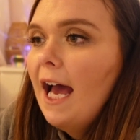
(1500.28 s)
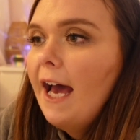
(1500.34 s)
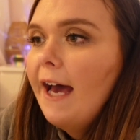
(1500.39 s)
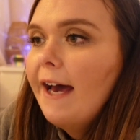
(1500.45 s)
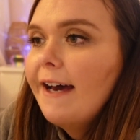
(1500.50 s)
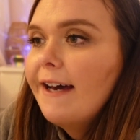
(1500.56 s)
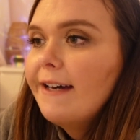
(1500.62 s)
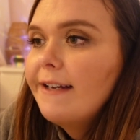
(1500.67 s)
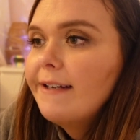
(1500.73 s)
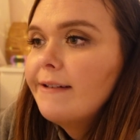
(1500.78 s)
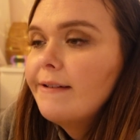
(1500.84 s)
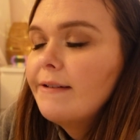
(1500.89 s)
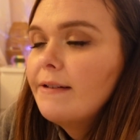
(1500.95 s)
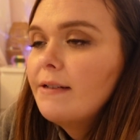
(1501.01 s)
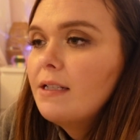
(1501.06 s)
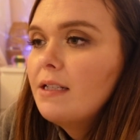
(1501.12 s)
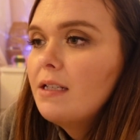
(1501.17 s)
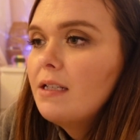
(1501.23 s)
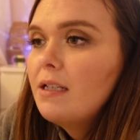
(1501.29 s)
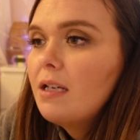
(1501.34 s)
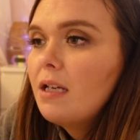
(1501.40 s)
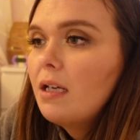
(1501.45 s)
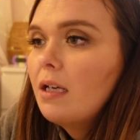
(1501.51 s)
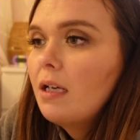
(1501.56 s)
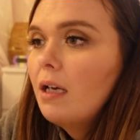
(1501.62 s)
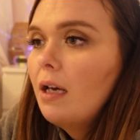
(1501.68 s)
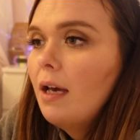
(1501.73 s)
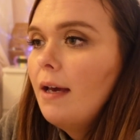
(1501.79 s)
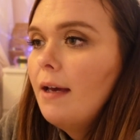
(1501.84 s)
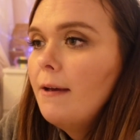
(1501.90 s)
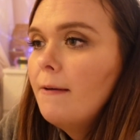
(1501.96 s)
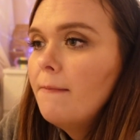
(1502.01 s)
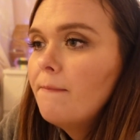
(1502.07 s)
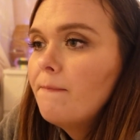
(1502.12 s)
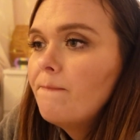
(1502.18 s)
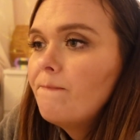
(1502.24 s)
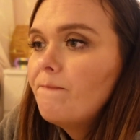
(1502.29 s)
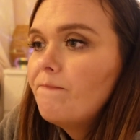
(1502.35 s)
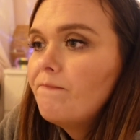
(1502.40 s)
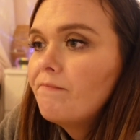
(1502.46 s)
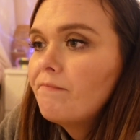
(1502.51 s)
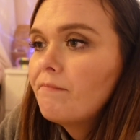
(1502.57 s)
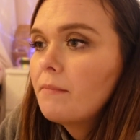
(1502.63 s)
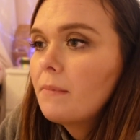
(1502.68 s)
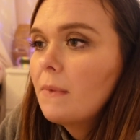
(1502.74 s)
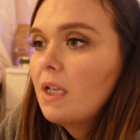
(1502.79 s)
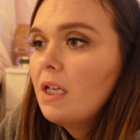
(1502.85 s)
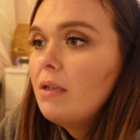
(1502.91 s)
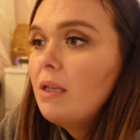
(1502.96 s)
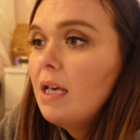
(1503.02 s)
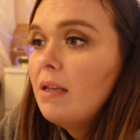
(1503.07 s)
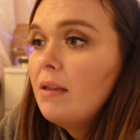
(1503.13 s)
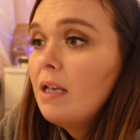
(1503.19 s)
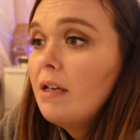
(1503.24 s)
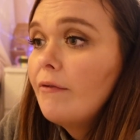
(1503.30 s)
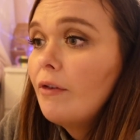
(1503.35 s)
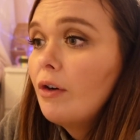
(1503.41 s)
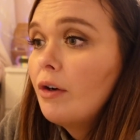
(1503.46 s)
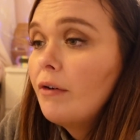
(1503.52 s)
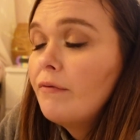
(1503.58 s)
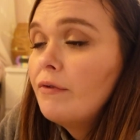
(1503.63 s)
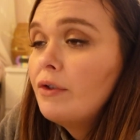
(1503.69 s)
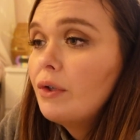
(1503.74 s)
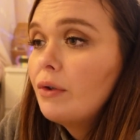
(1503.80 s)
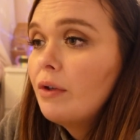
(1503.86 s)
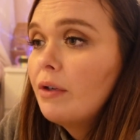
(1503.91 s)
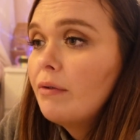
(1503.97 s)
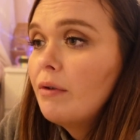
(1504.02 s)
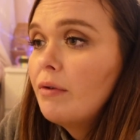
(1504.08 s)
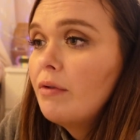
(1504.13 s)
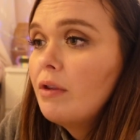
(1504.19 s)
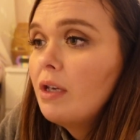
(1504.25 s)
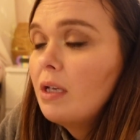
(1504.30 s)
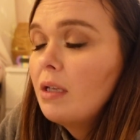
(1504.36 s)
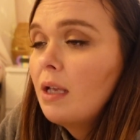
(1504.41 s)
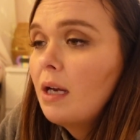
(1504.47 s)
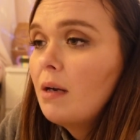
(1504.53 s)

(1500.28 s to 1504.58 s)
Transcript: And then they've gone off and done their own thing.